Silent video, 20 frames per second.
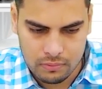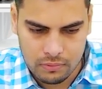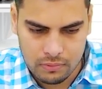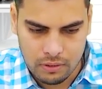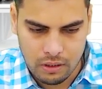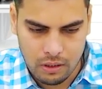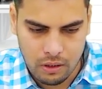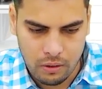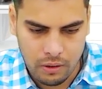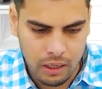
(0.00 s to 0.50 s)

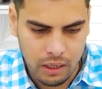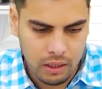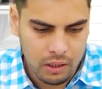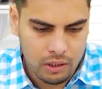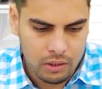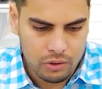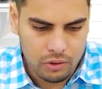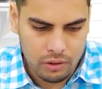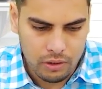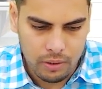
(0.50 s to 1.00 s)

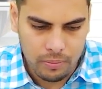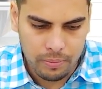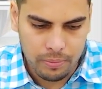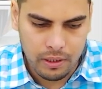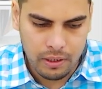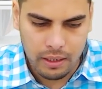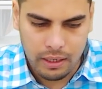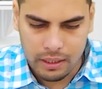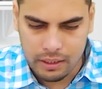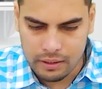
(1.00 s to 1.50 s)
Okay, so
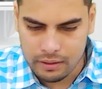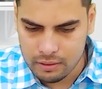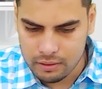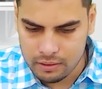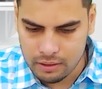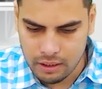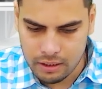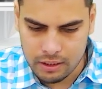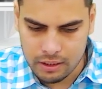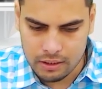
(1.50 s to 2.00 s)
888
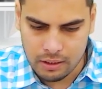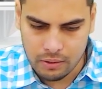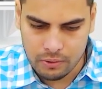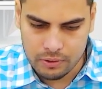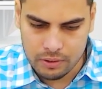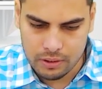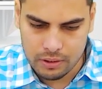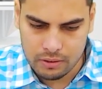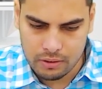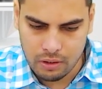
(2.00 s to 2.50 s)

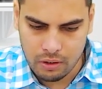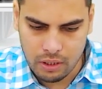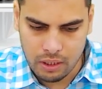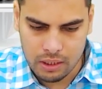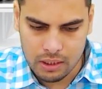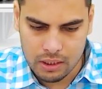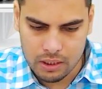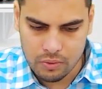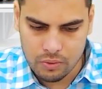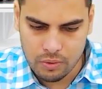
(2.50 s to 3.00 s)
30,000. Okay,
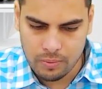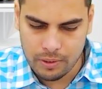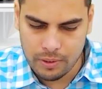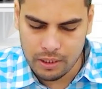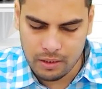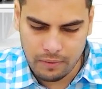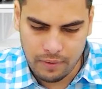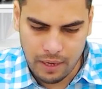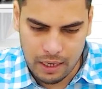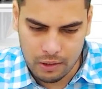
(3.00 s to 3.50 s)
this would be
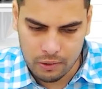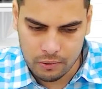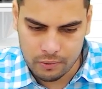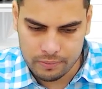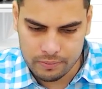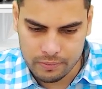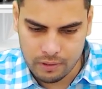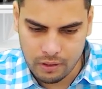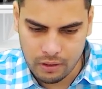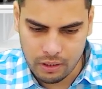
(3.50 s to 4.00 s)
the value.
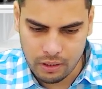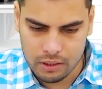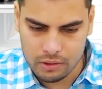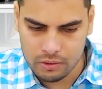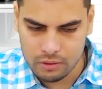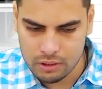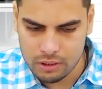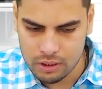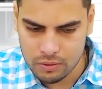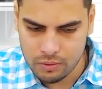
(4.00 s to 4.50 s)
Okay,
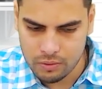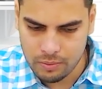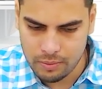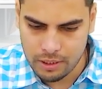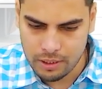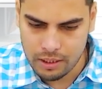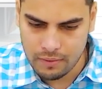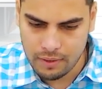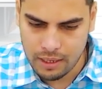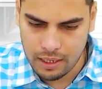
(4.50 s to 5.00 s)
so this would be
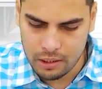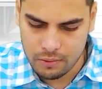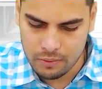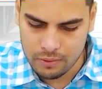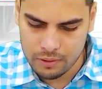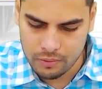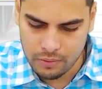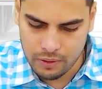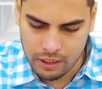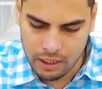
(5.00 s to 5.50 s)
the value
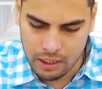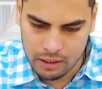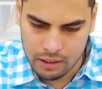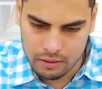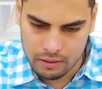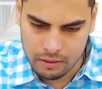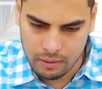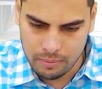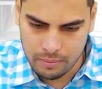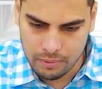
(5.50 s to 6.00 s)
which we get,
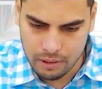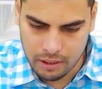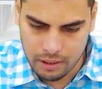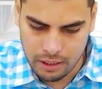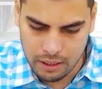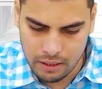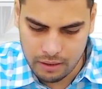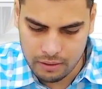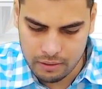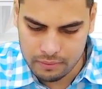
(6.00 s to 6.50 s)
888.